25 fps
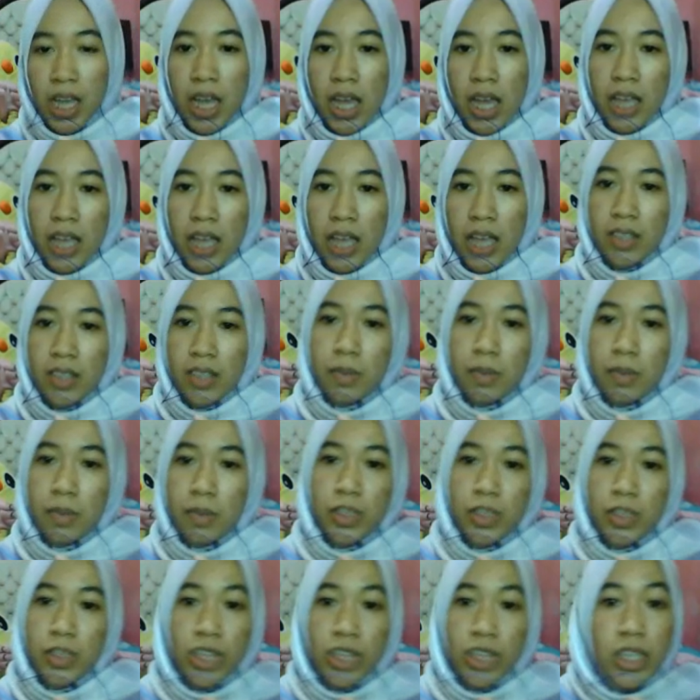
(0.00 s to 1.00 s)
Example:
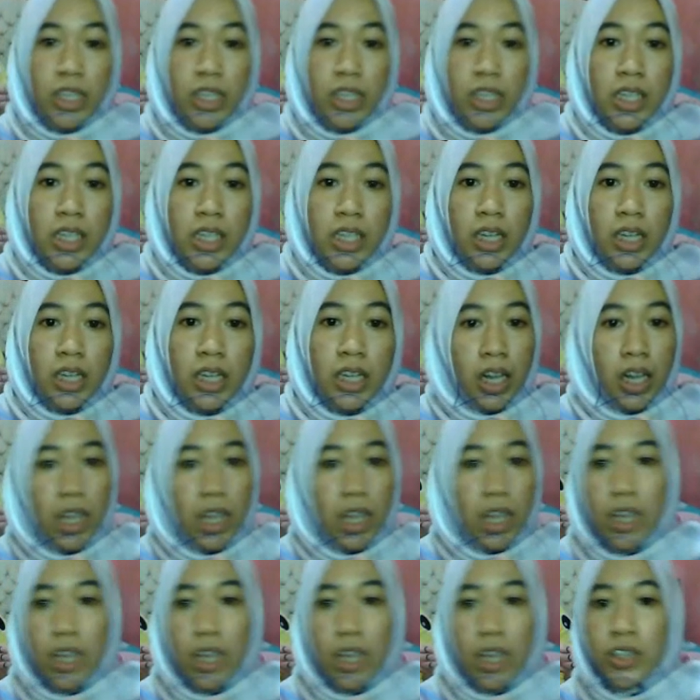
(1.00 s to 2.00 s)
gender,
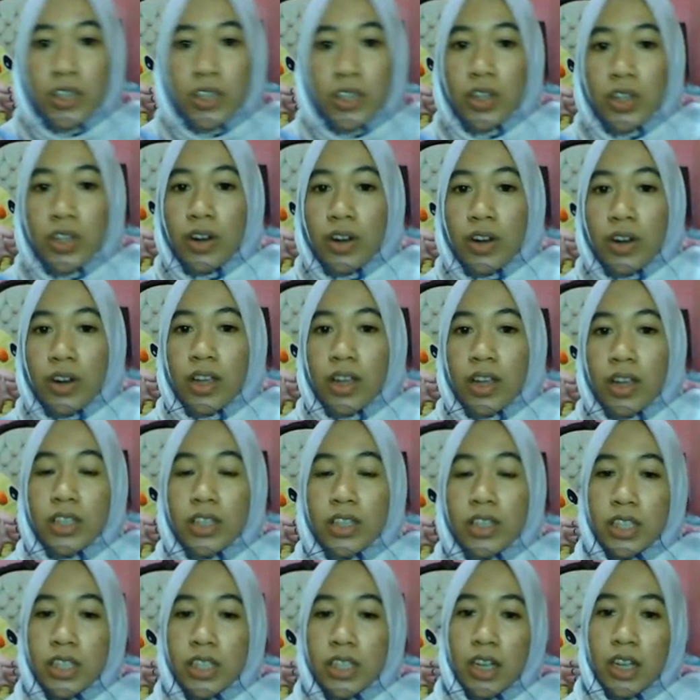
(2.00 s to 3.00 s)
age, range,
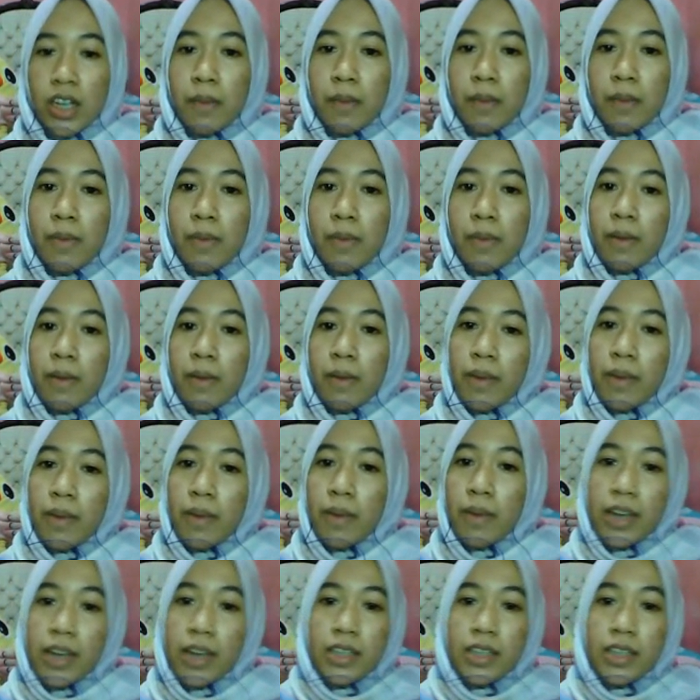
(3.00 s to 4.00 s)
income
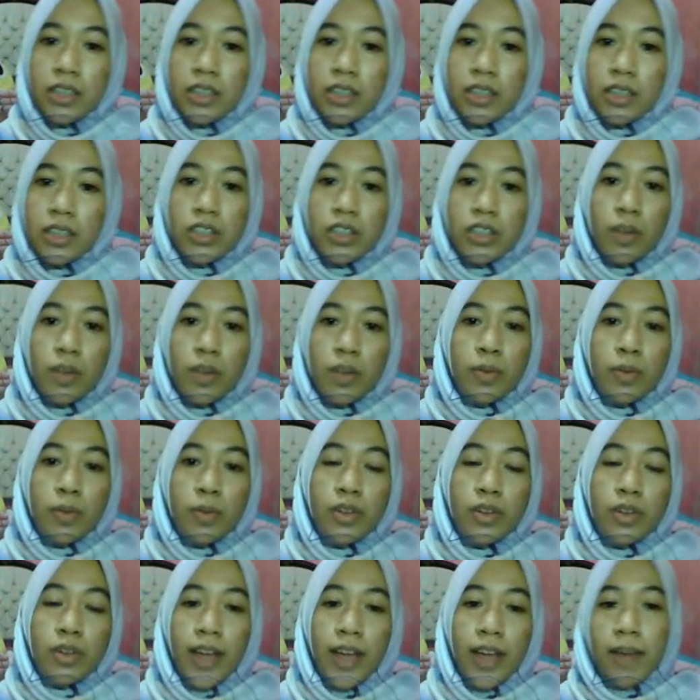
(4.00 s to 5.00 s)
bracket, job role,
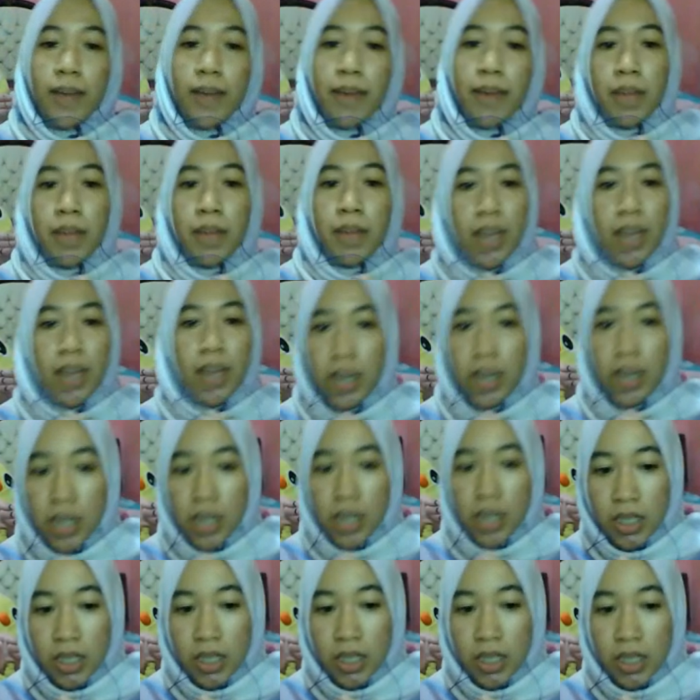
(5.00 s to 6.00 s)
and many
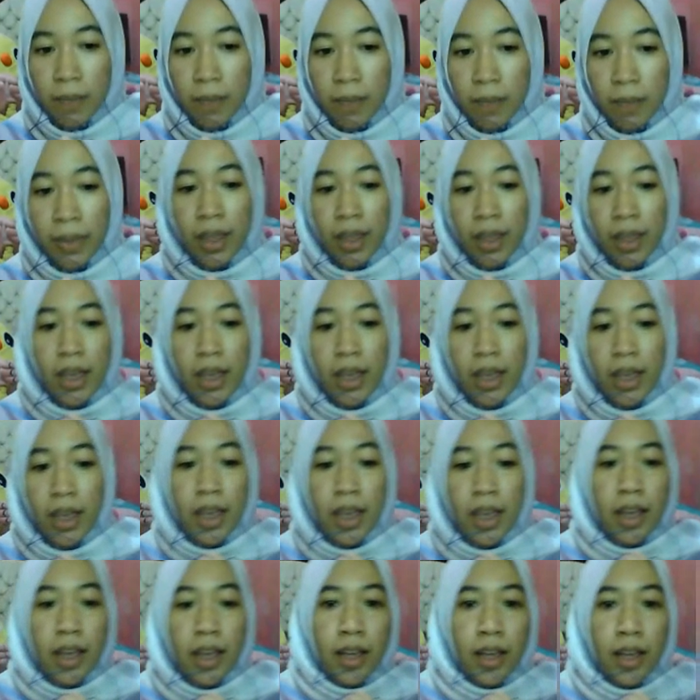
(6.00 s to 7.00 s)
others.
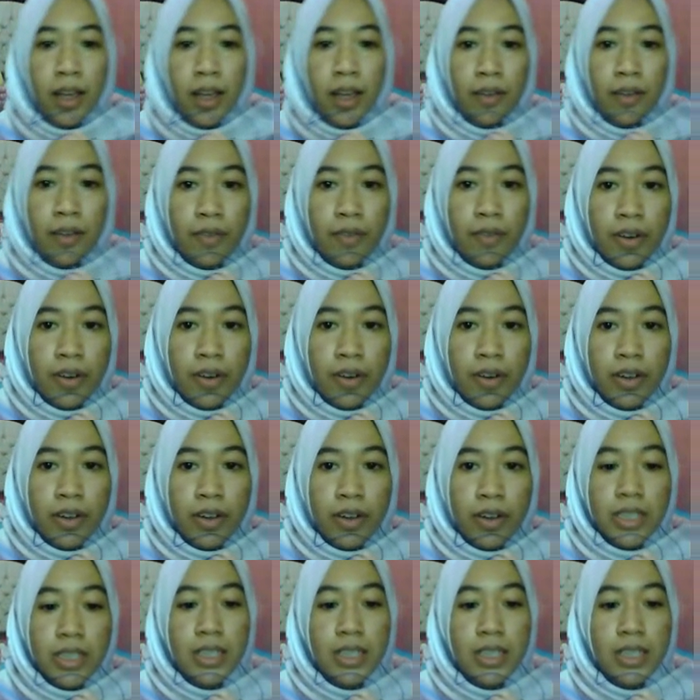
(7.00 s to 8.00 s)
For
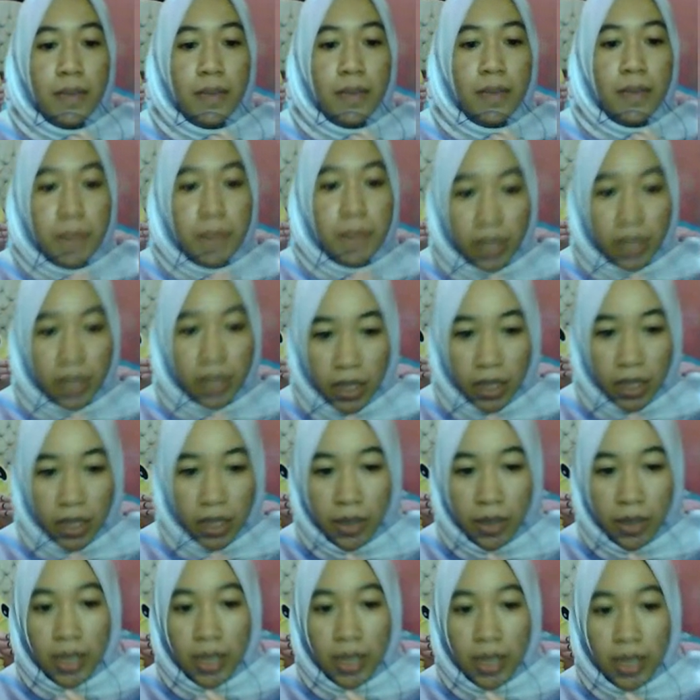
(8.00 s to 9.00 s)
example,
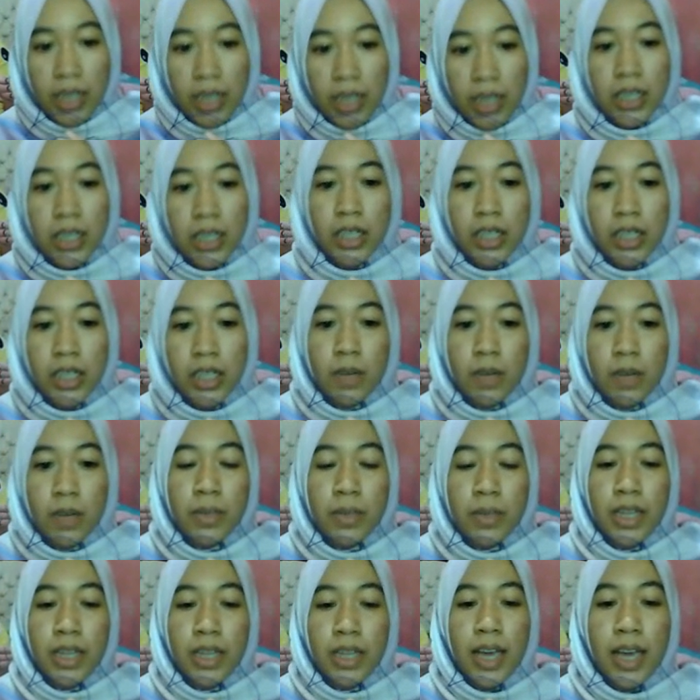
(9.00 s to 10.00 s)
the
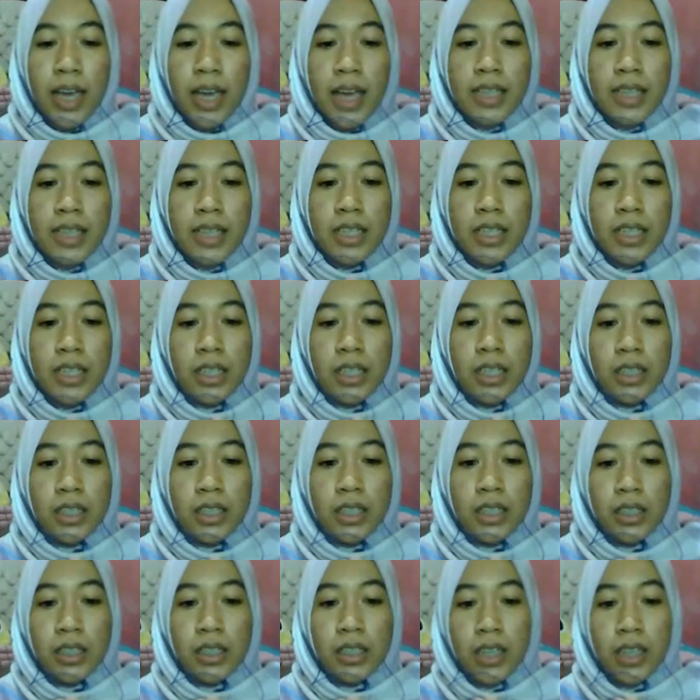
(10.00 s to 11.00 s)
company has
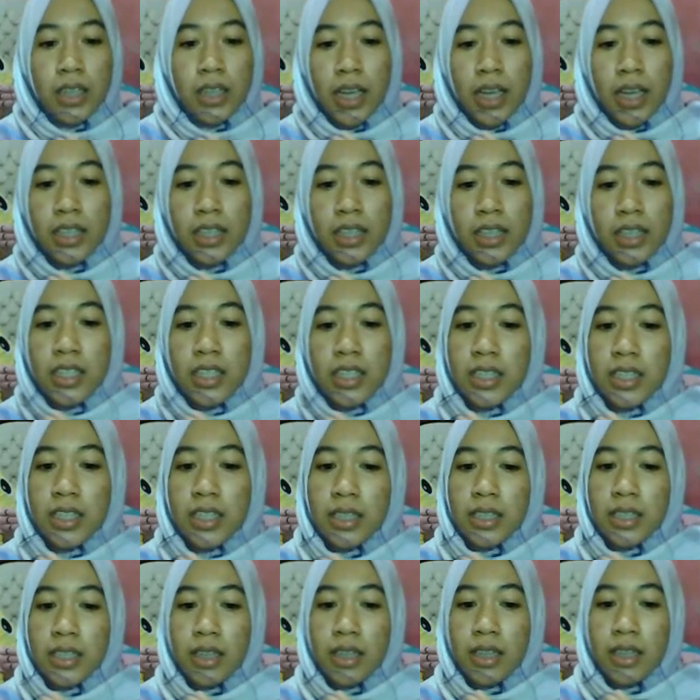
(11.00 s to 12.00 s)
18
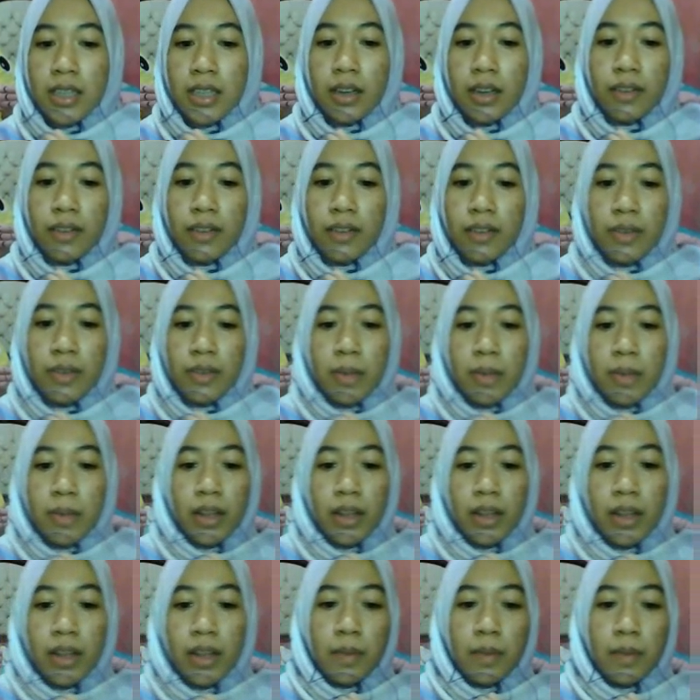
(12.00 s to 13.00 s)
female
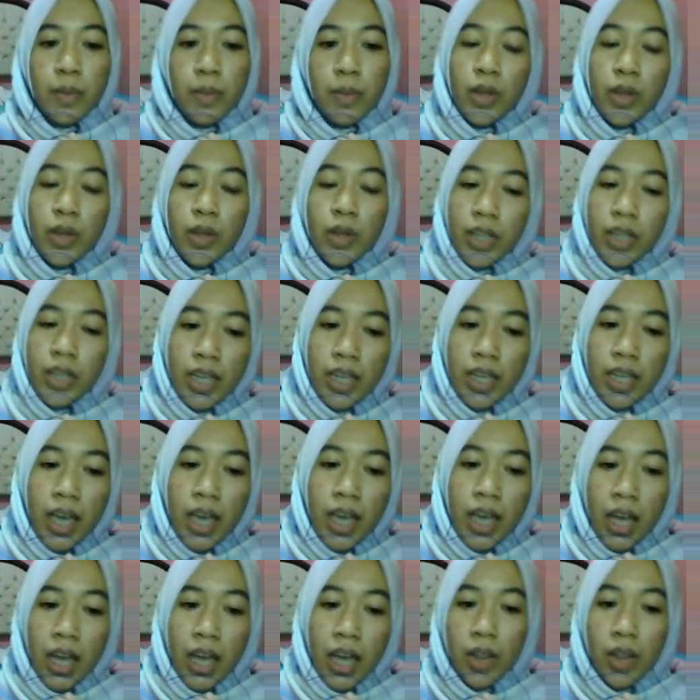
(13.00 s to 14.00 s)
employees
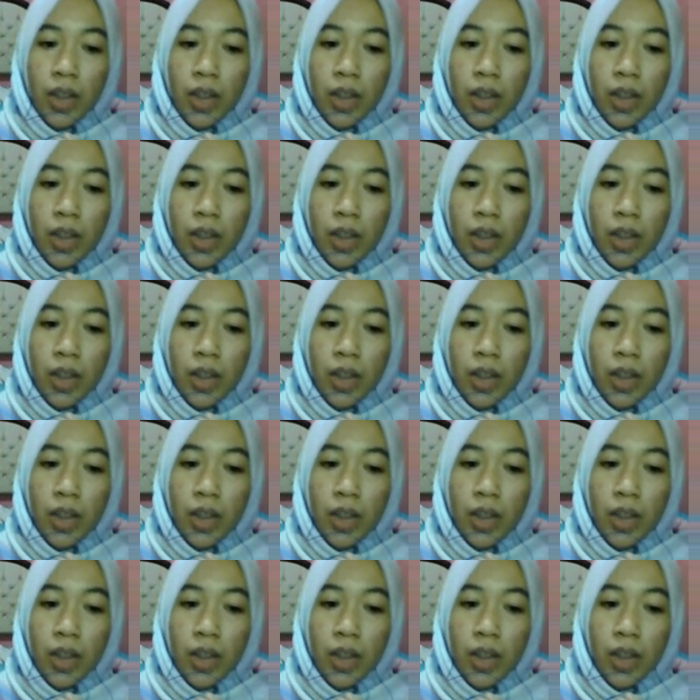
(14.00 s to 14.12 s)
and